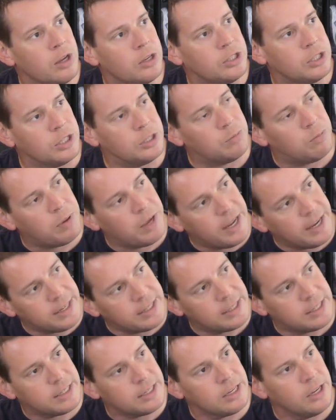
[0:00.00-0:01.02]
She's
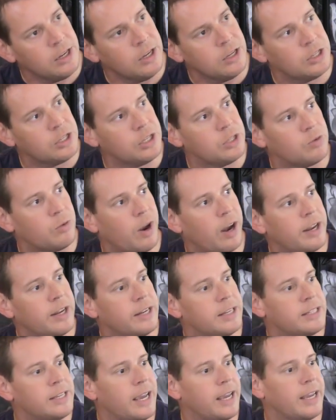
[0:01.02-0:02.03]
pissed. She's ready
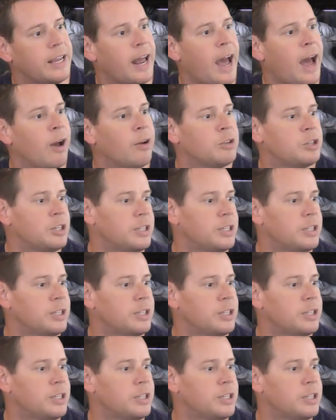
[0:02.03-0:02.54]
to take it out.